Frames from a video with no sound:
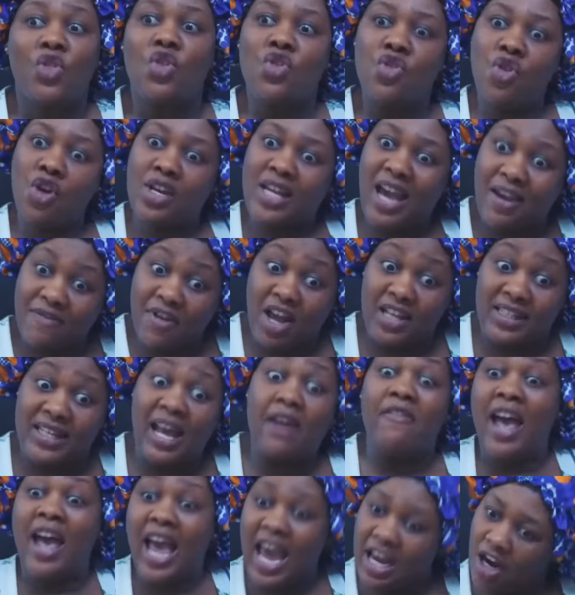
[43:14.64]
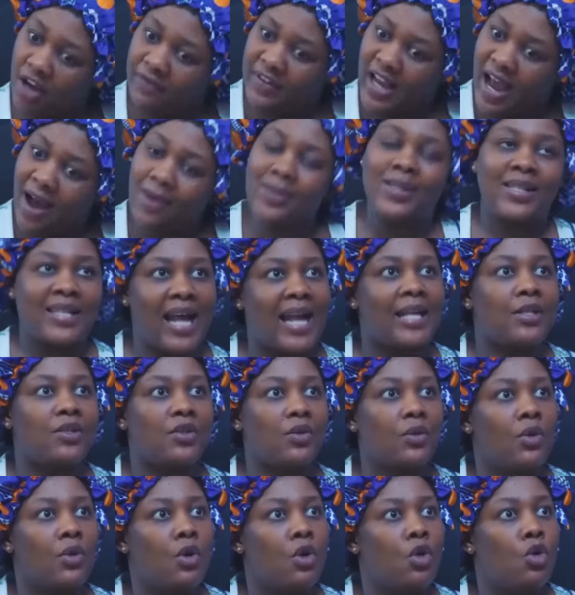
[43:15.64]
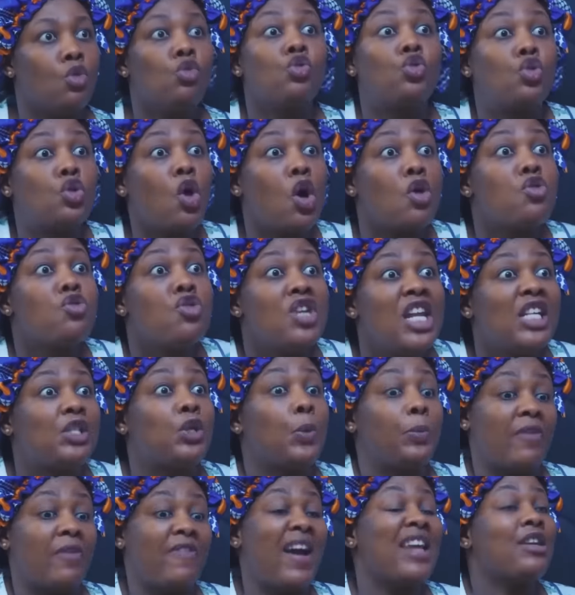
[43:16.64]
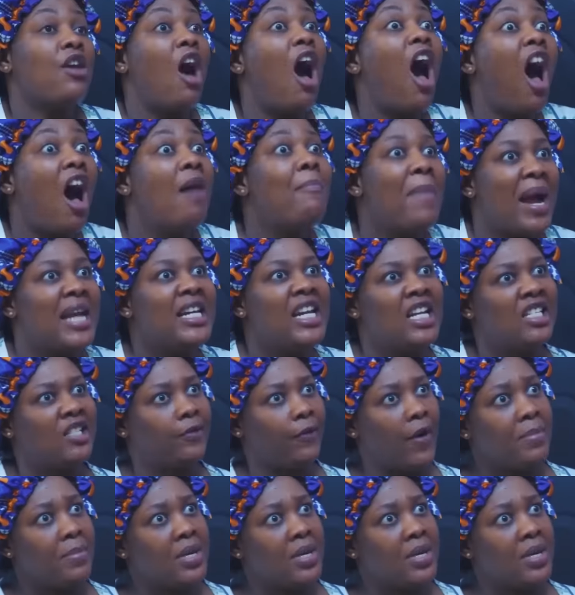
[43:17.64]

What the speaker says: You gave yourself head of the house title. So you need to provide all my needs for